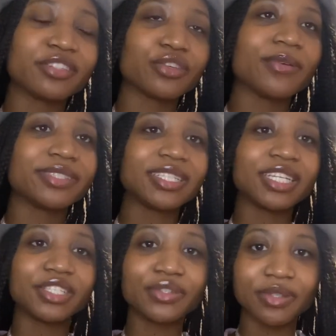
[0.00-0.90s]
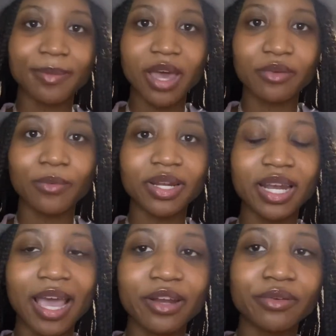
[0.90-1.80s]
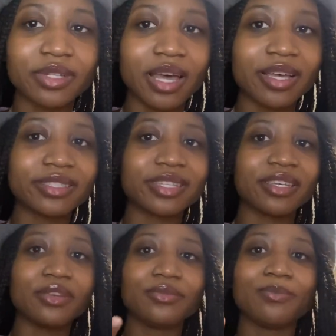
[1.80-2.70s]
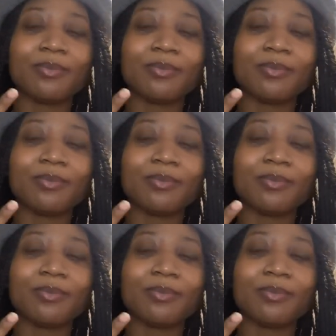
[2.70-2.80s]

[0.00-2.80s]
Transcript: there's always an issue no matter what an idol does like you